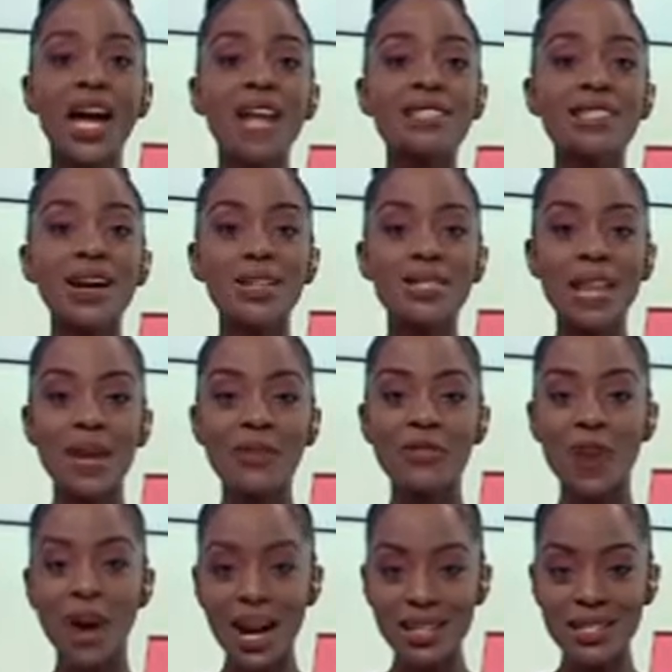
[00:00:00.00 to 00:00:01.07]
It's now time
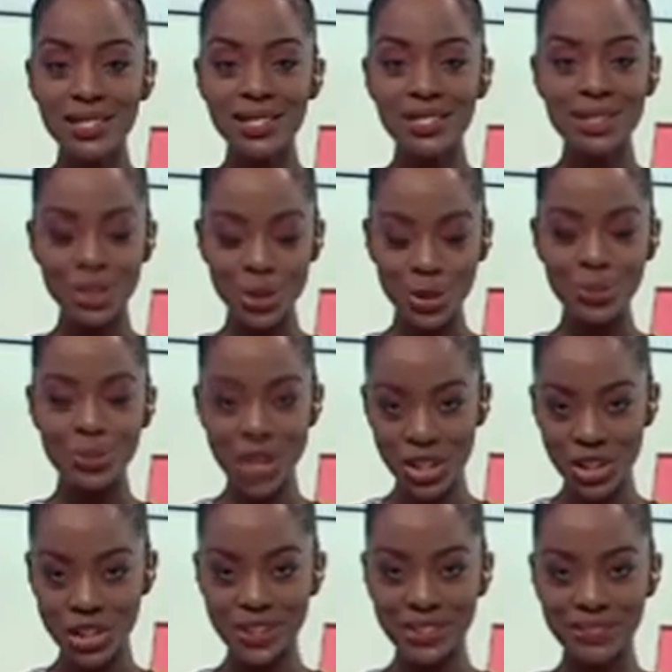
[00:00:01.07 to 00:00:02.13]
for us to do
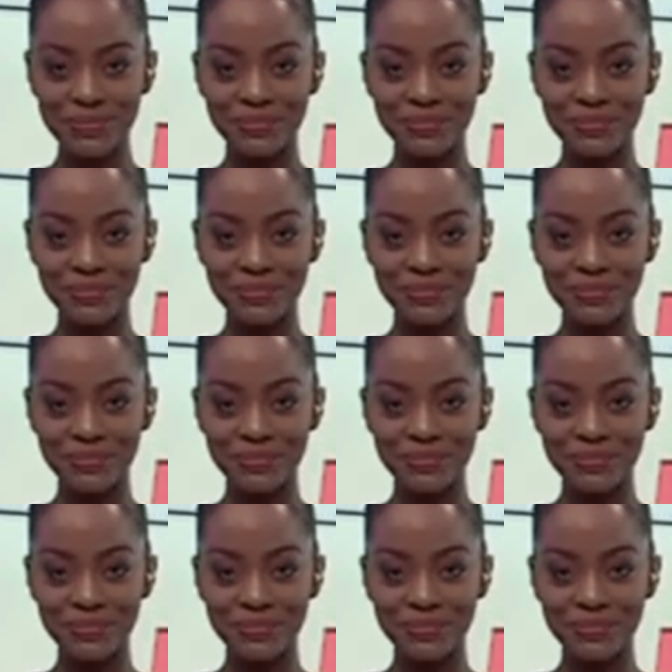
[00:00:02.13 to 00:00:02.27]
mission.